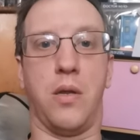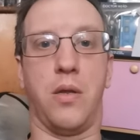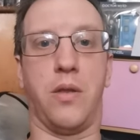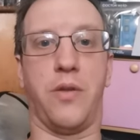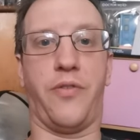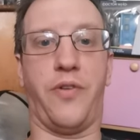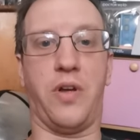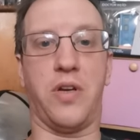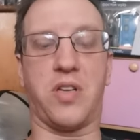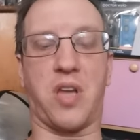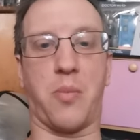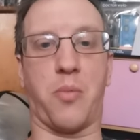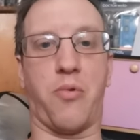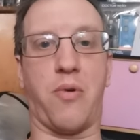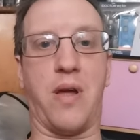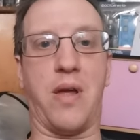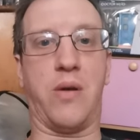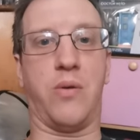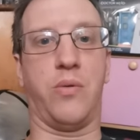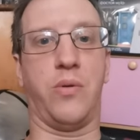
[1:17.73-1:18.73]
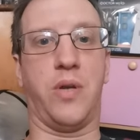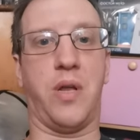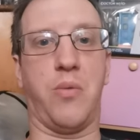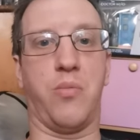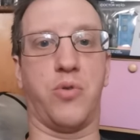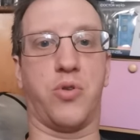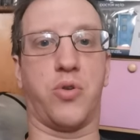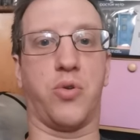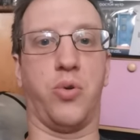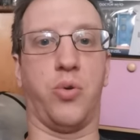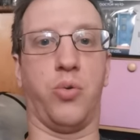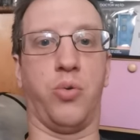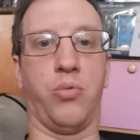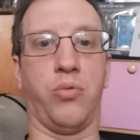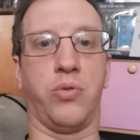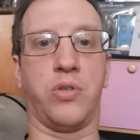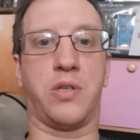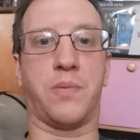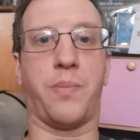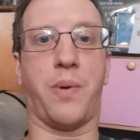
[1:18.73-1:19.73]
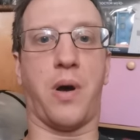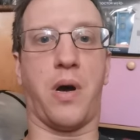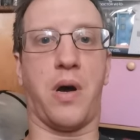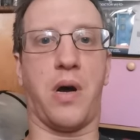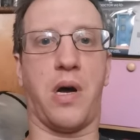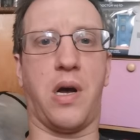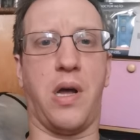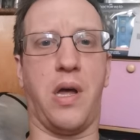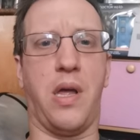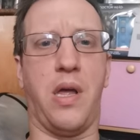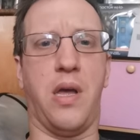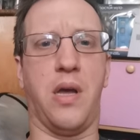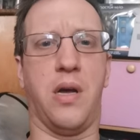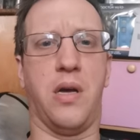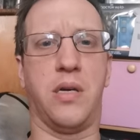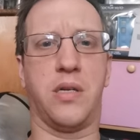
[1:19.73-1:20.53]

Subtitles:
The first time around, it was caused by